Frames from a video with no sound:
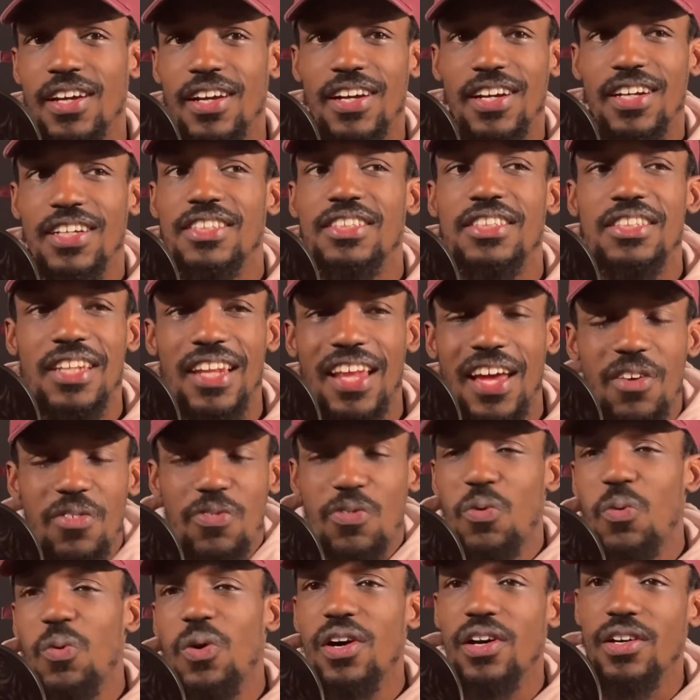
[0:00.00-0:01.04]
Cause it's like, for
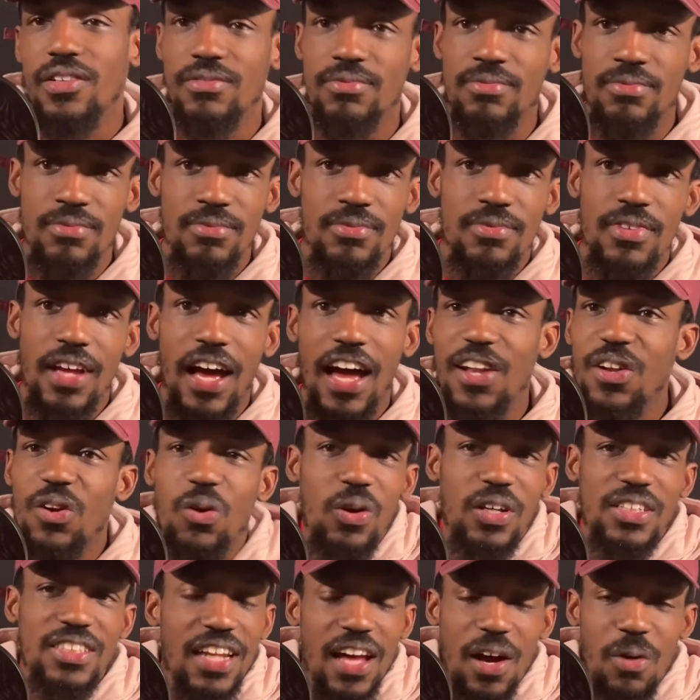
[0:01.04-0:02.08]
what? I know
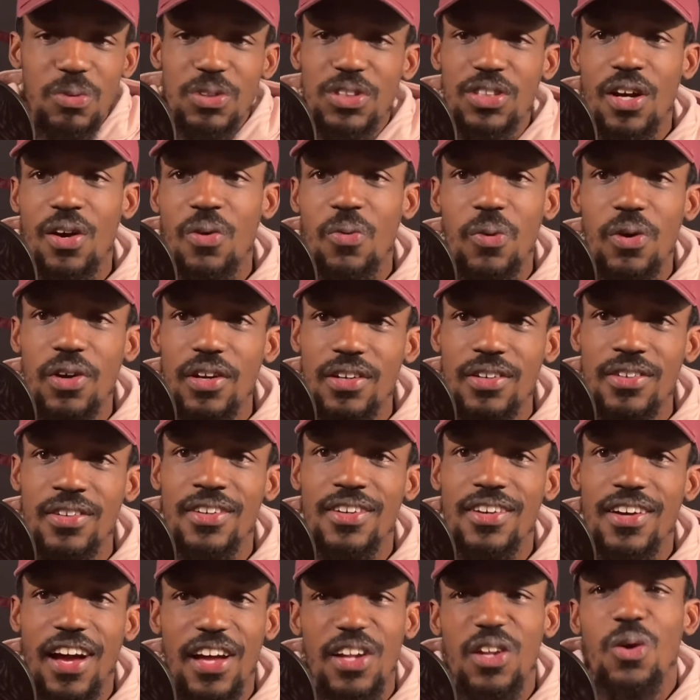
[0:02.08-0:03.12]
that's not what y'all want.
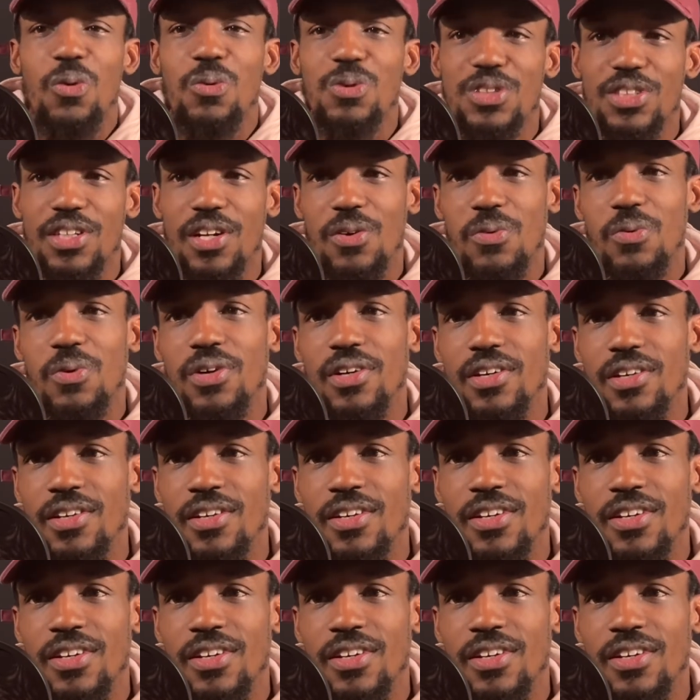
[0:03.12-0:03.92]
I know what y'all want.